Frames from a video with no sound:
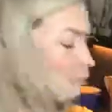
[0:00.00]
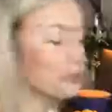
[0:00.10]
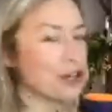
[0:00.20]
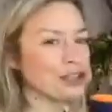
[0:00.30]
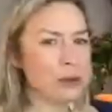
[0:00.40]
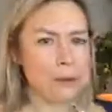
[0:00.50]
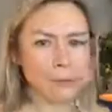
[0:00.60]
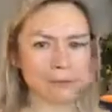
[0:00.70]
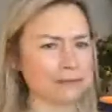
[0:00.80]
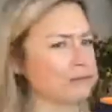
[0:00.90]
Nice,
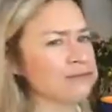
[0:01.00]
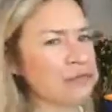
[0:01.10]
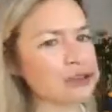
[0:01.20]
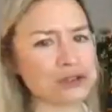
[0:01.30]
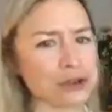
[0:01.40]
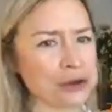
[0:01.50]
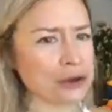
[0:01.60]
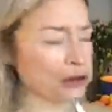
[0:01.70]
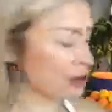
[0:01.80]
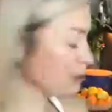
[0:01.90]
they're so
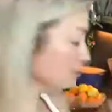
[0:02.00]
good.